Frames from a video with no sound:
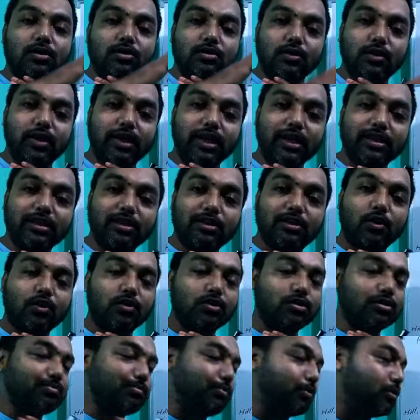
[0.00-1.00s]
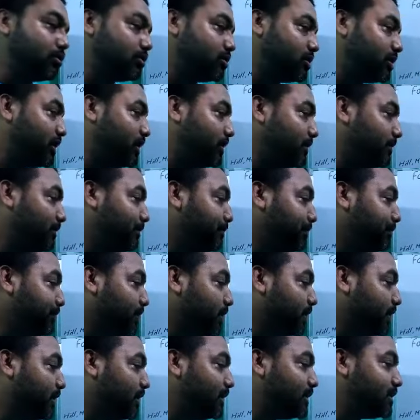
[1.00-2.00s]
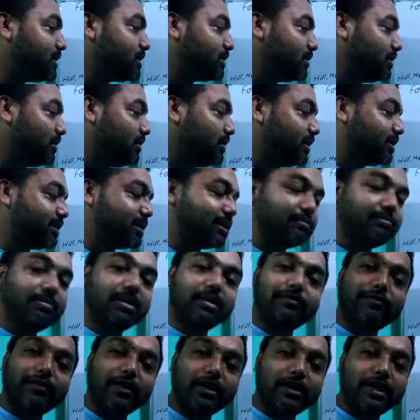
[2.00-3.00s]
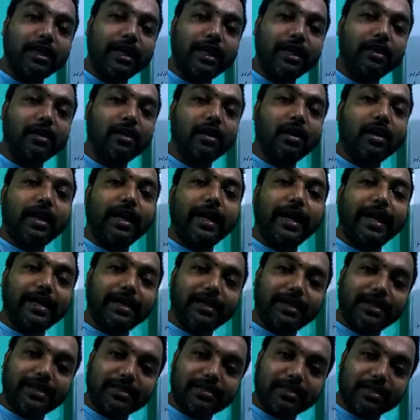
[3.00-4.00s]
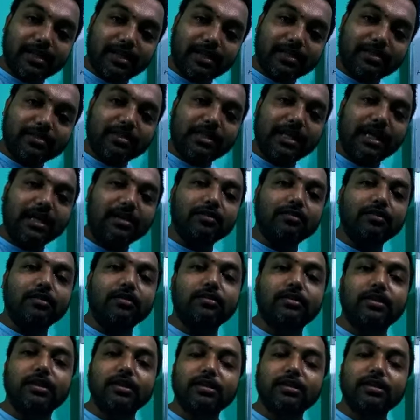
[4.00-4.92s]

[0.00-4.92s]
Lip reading: So in those portion, it is little bit fertile, and this is done.